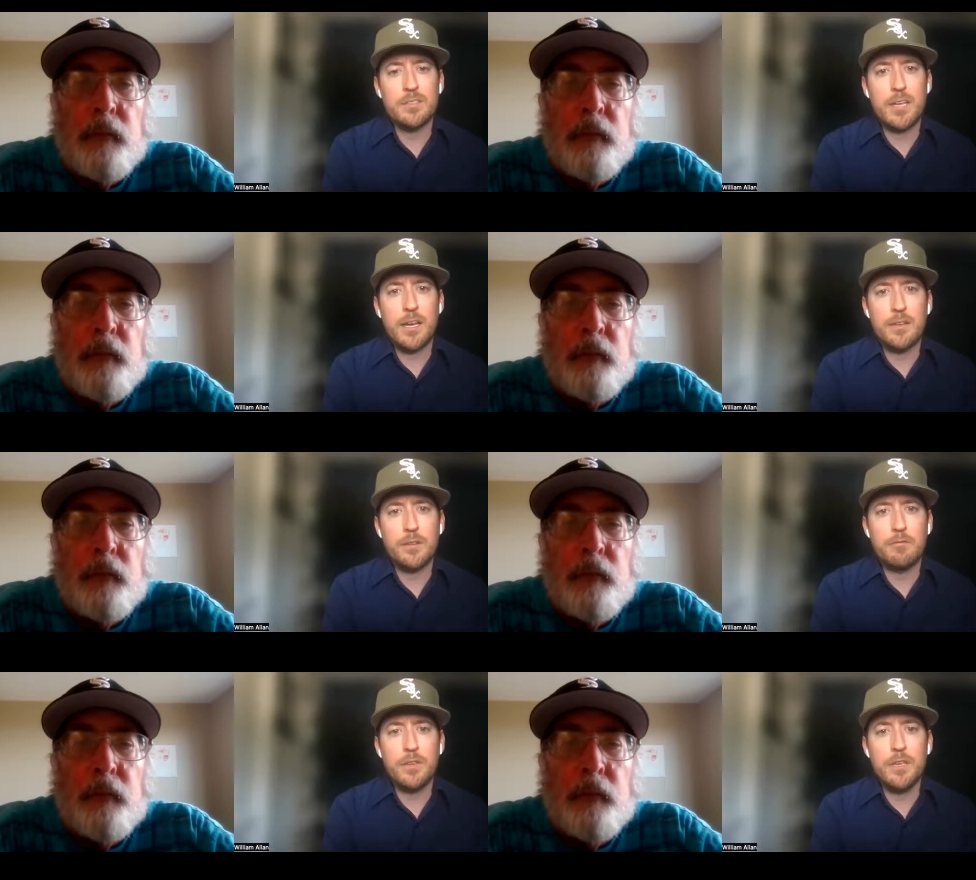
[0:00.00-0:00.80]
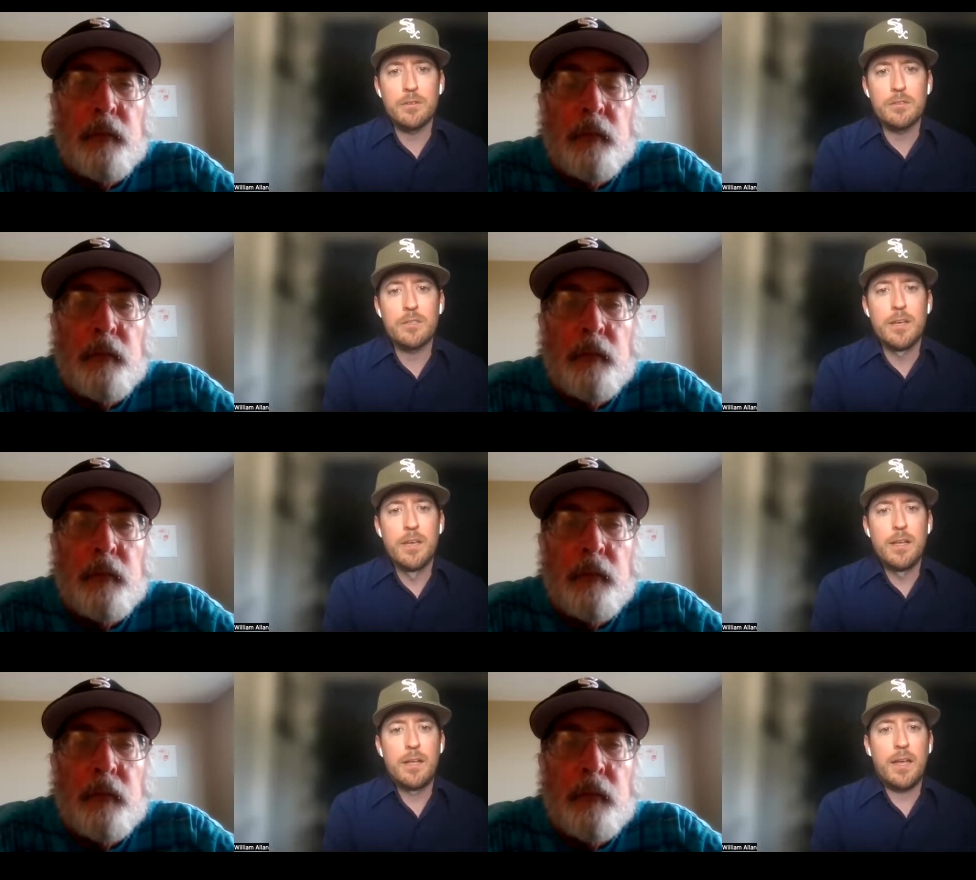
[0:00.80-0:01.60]
Speaker 1: to stay on the field.
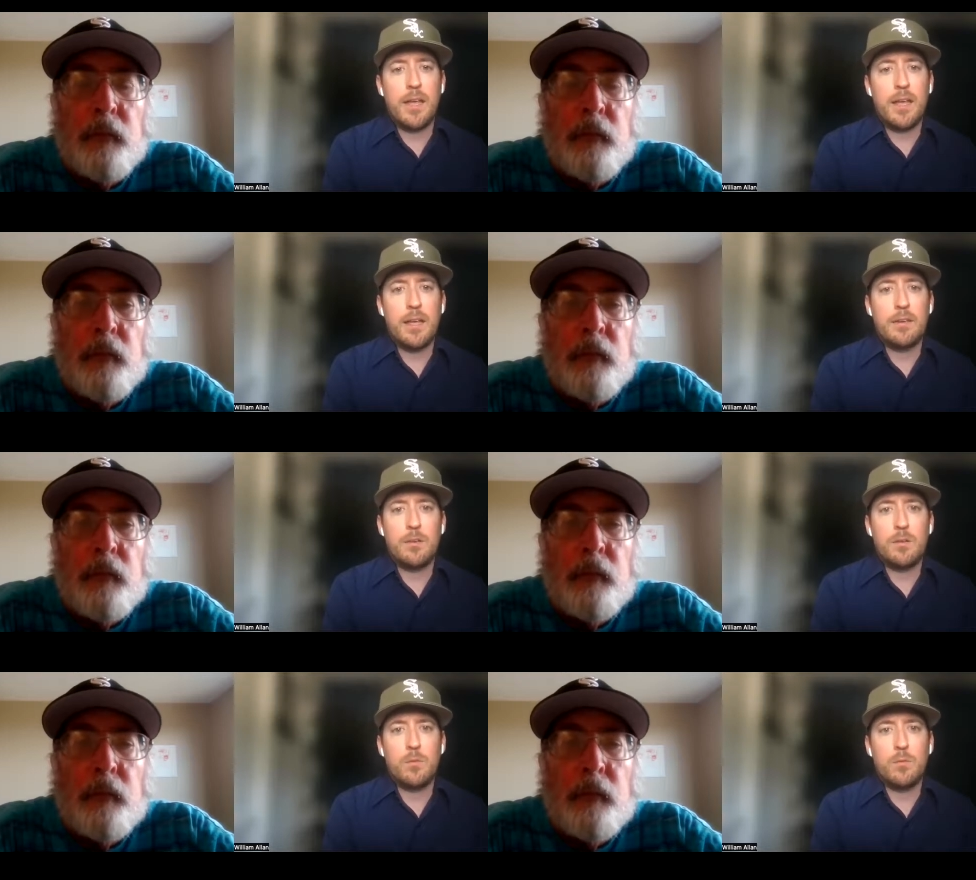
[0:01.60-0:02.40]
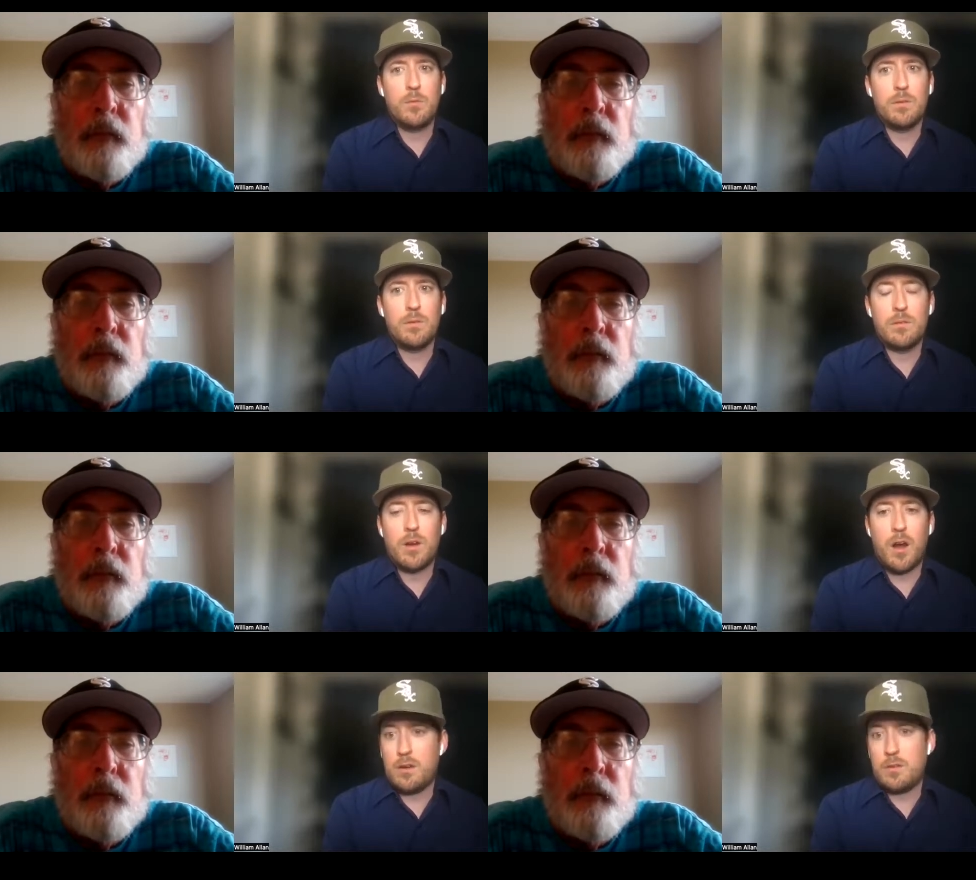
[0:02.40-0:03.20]
And
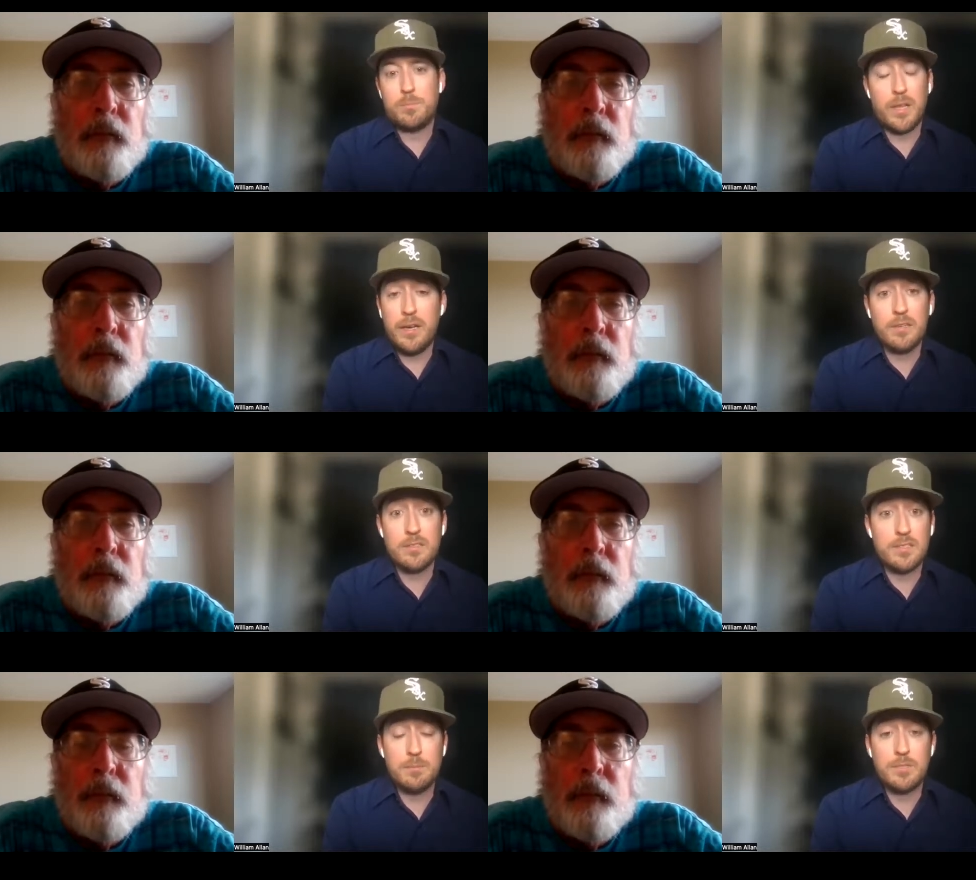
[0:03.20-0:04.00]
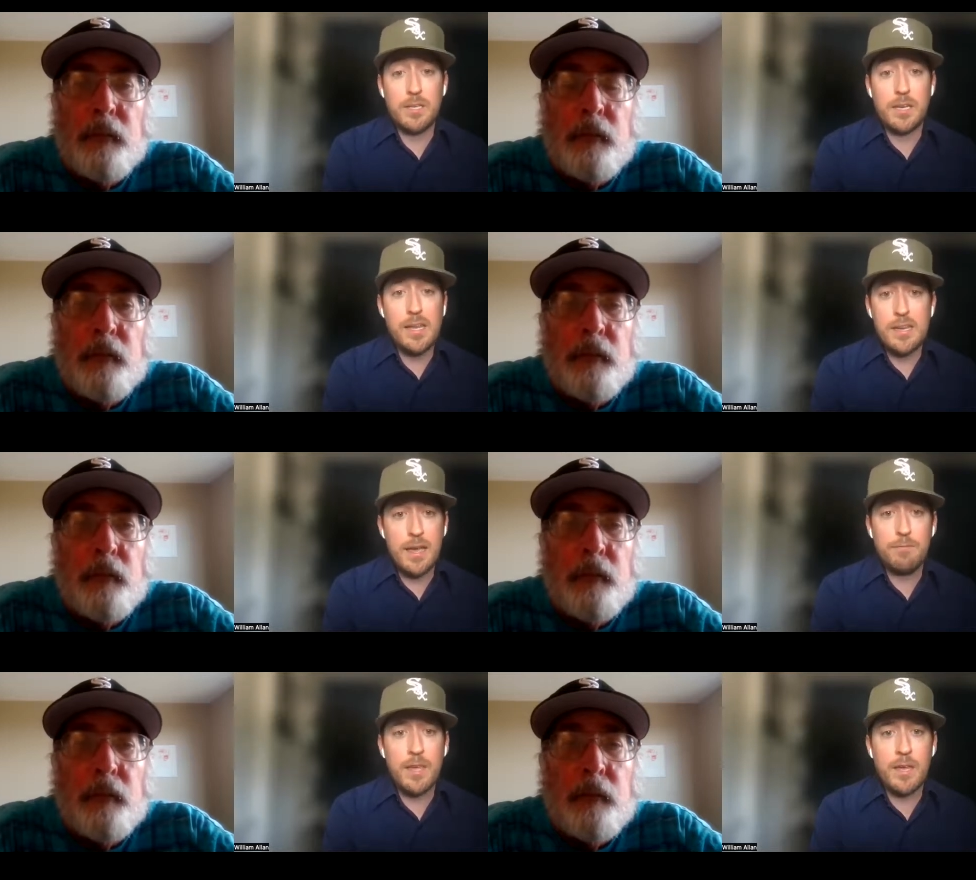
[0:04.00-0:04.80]
our players seem to not
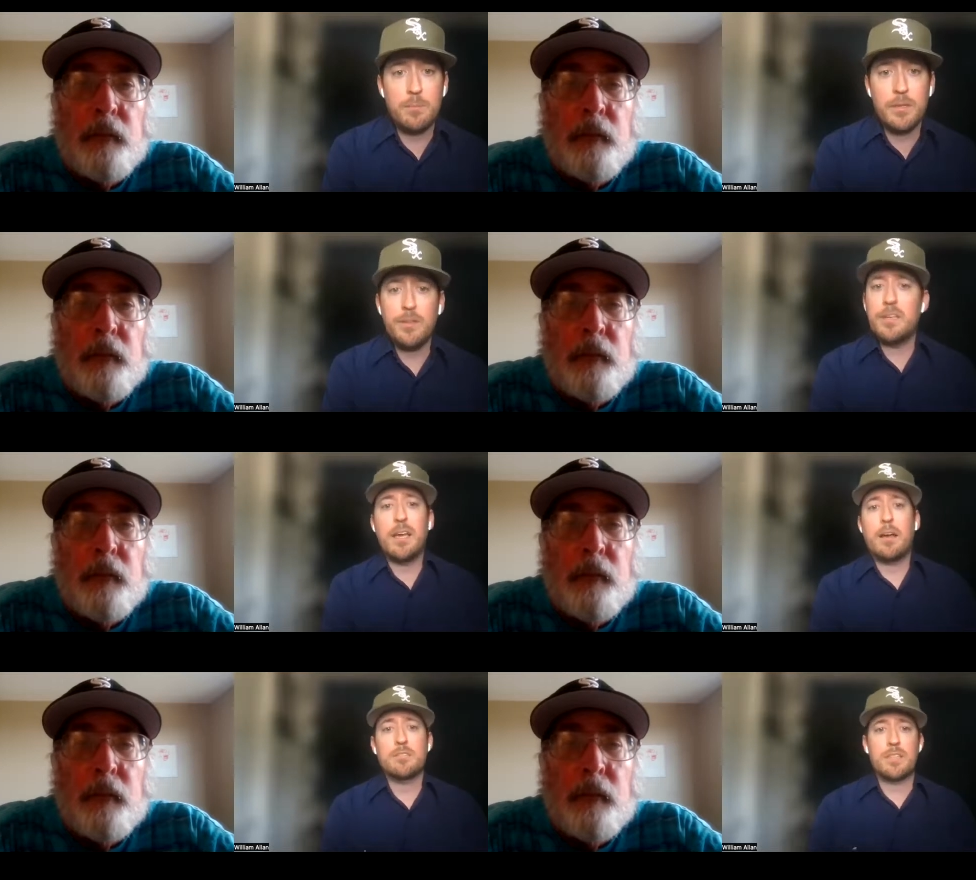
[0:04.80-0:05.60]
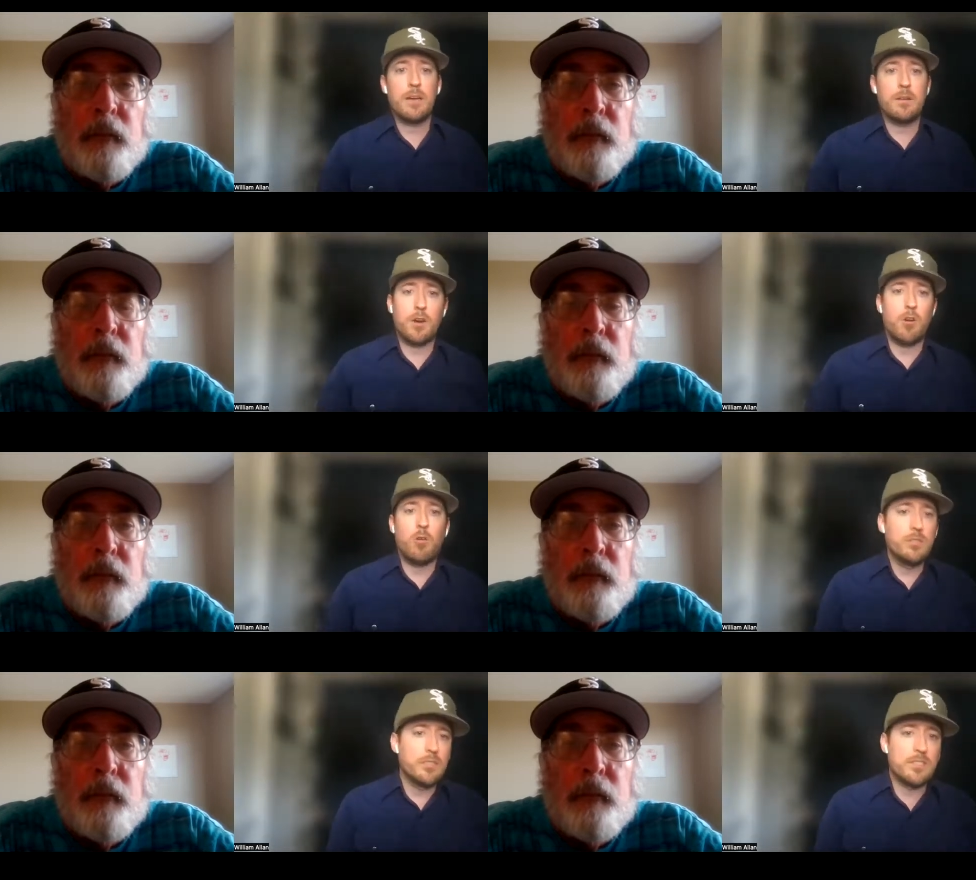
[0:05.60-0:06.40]
have that ability outside of our
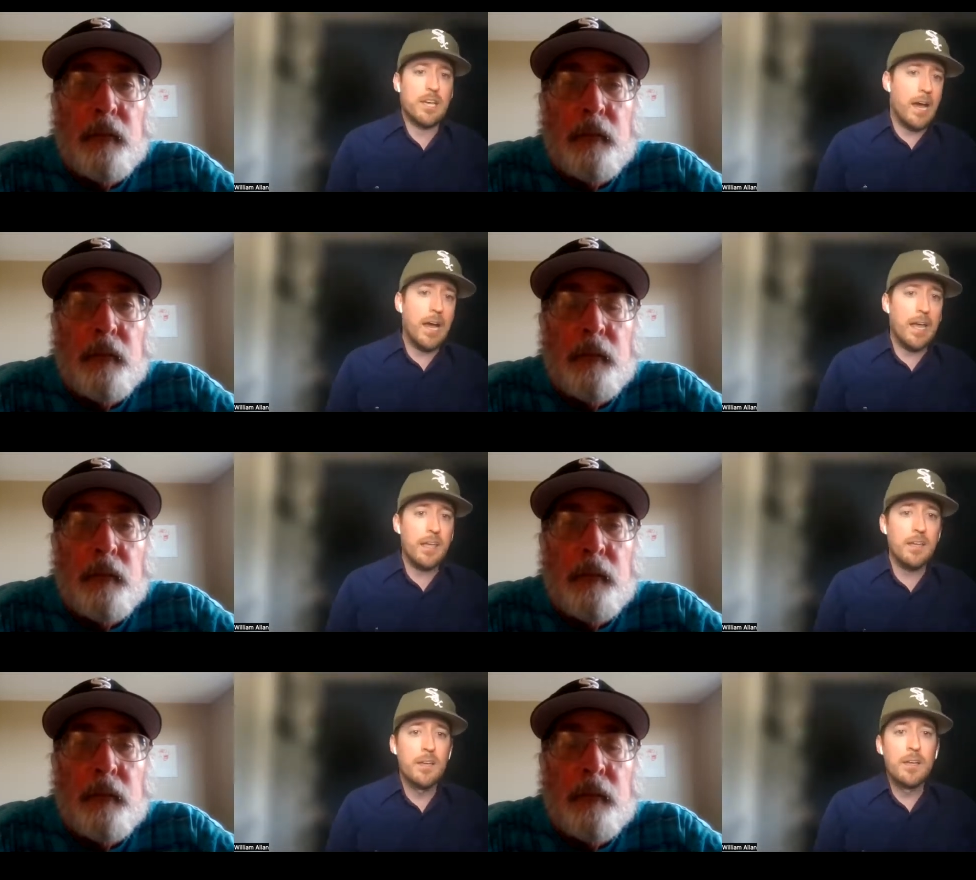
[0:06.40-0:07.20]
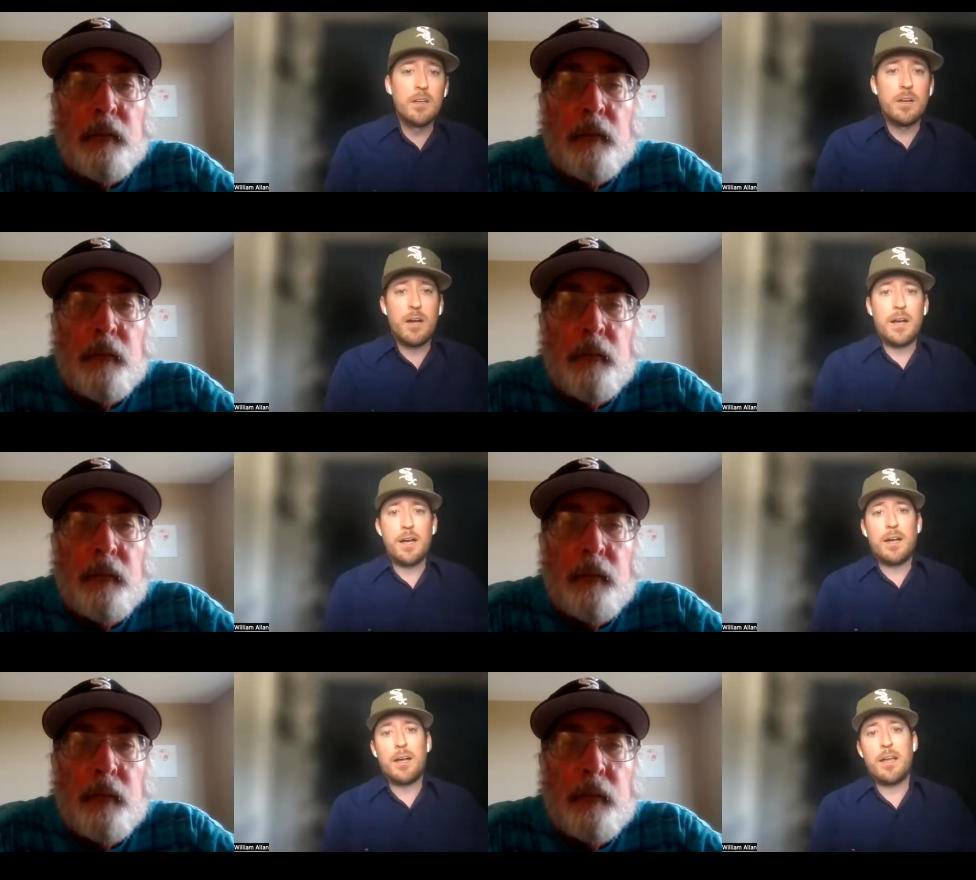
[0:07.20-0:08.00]
oldest guy.
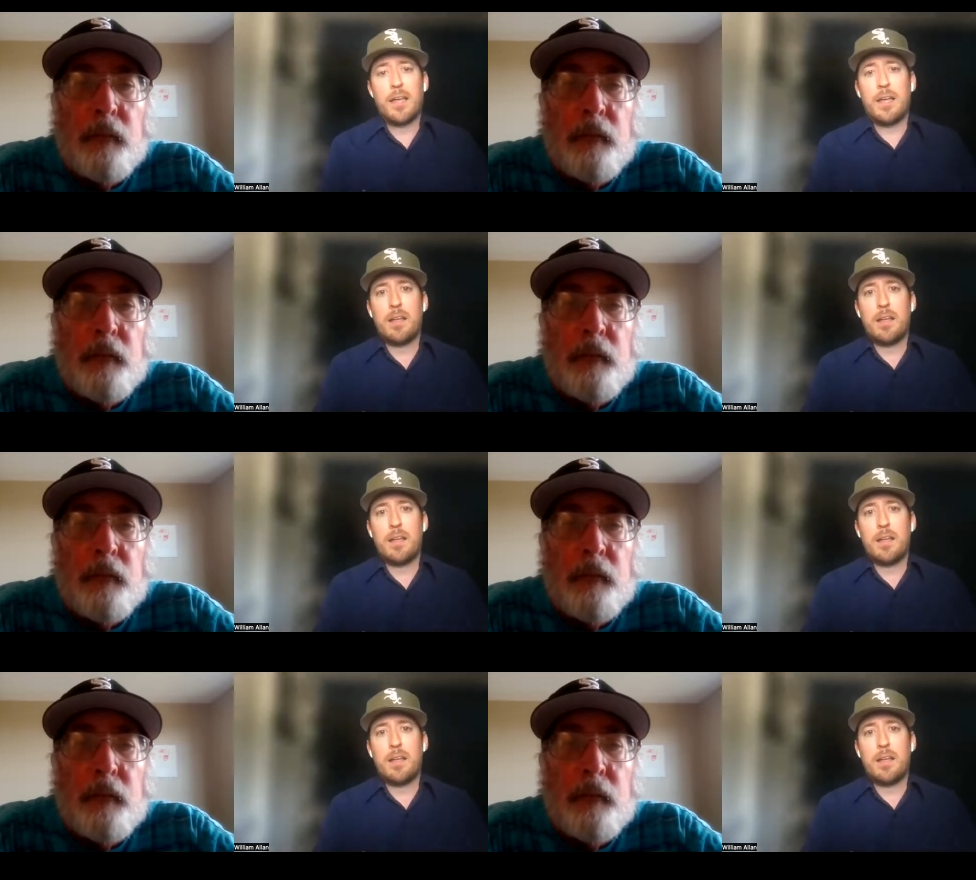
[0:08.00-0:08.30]
Uh,